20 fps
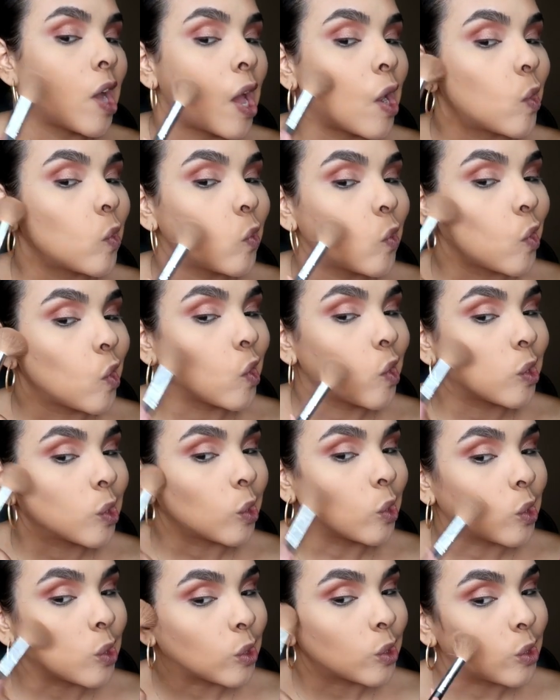I don't think it's
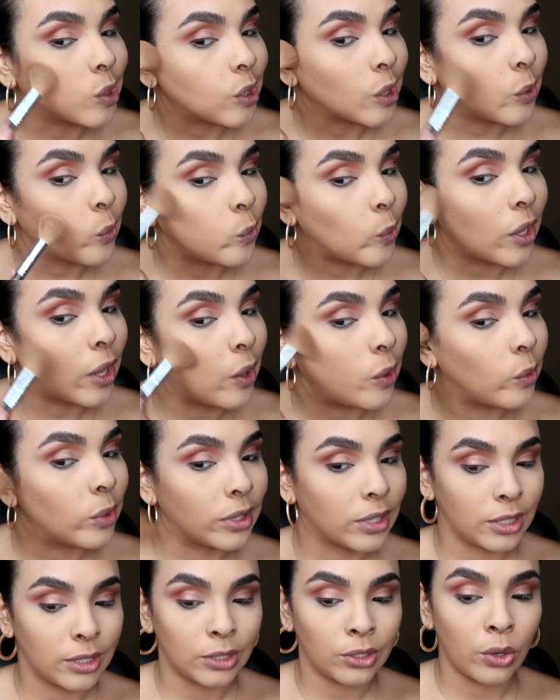gonna sit well
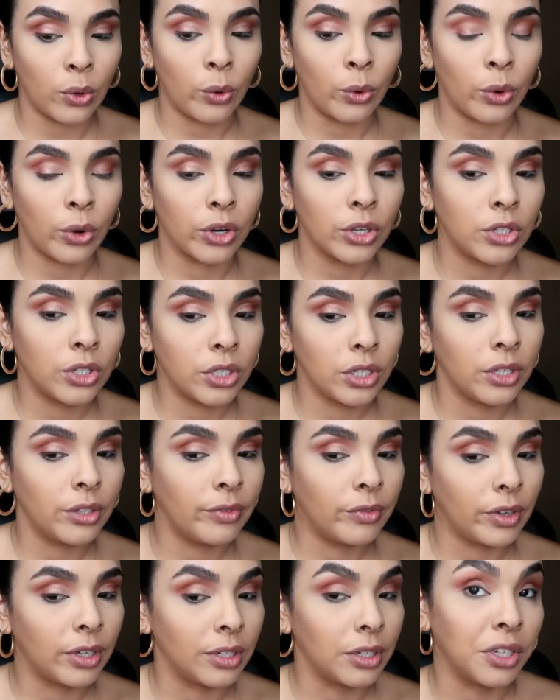with this
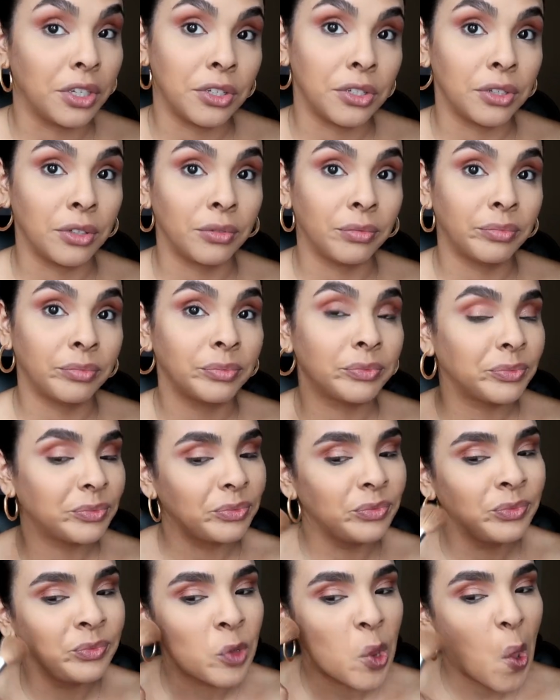orangey foundation
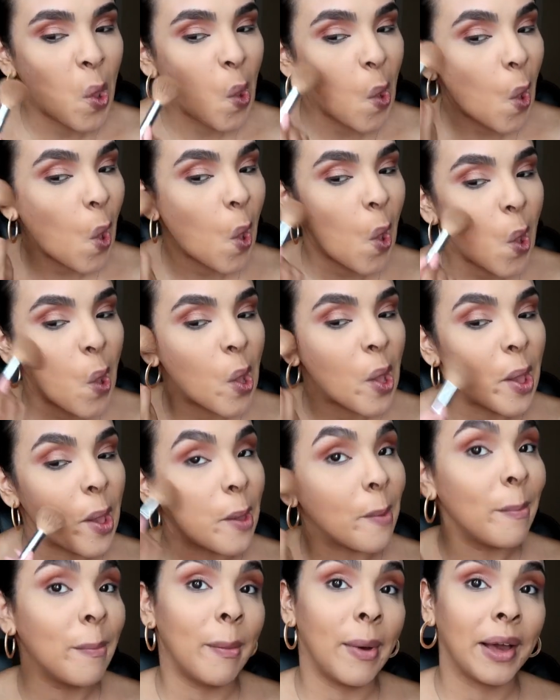
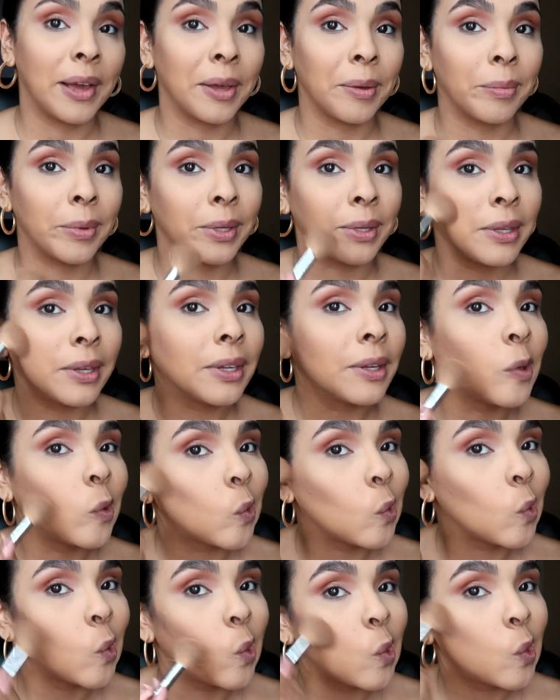in my
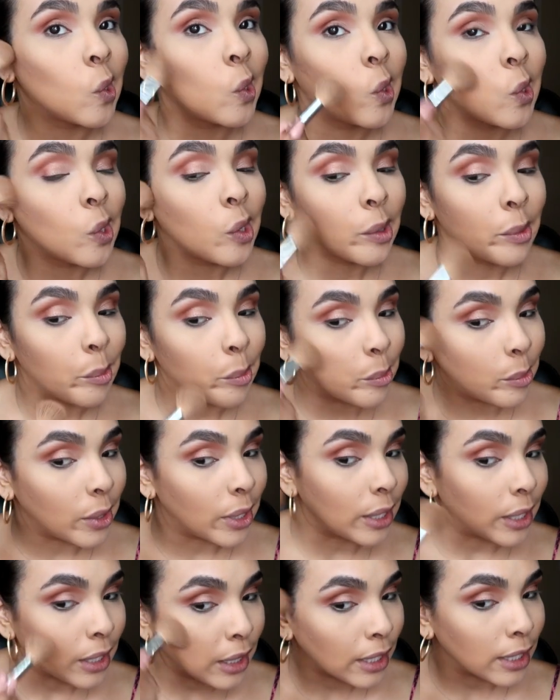opinion,
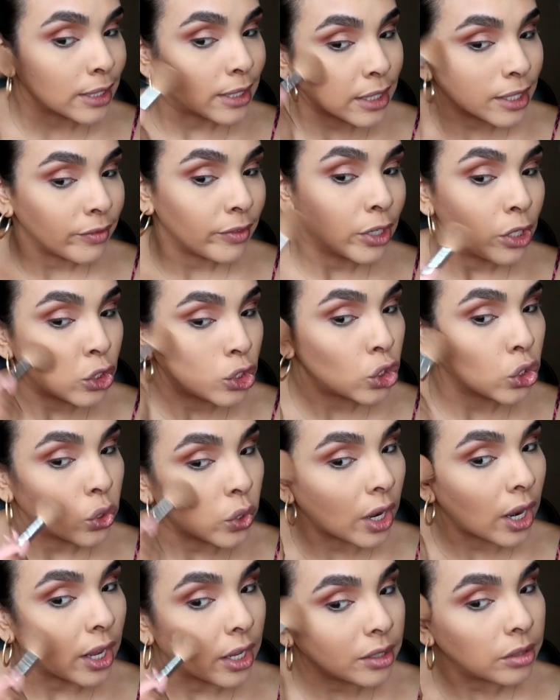but let's give it a
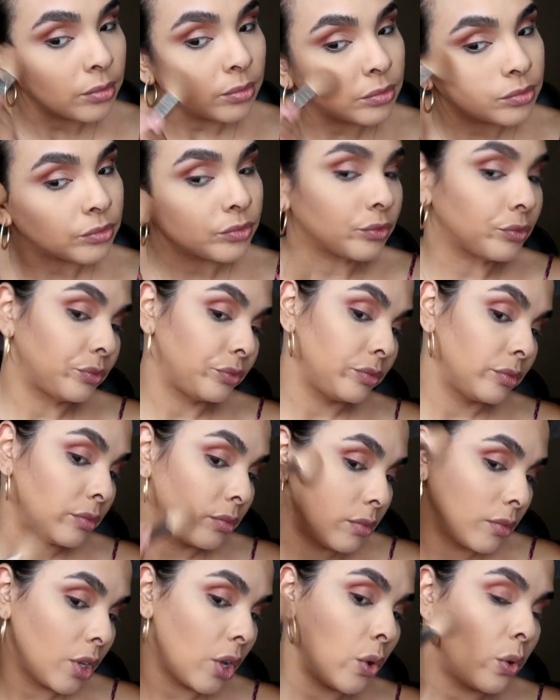try.
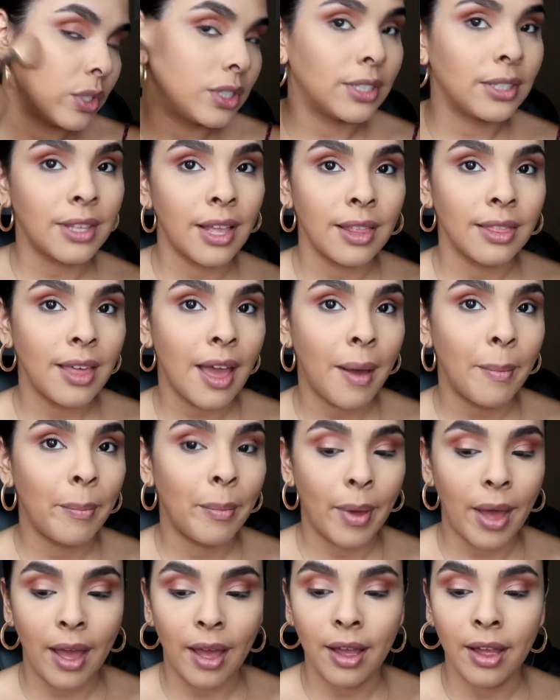Oh, it's not
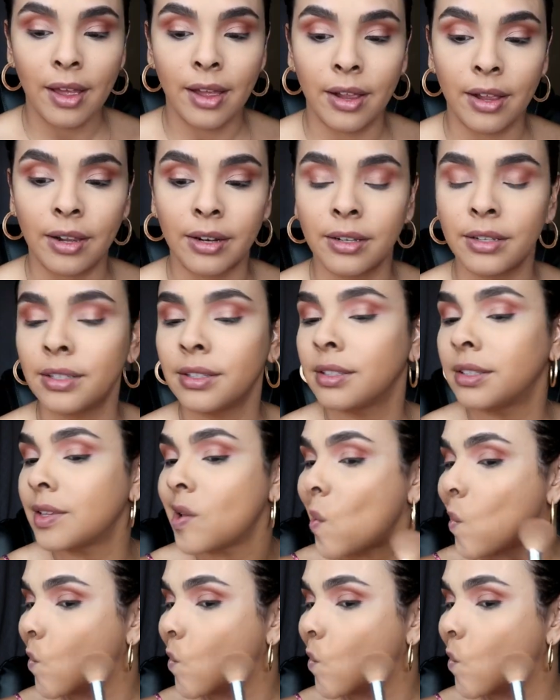that bad.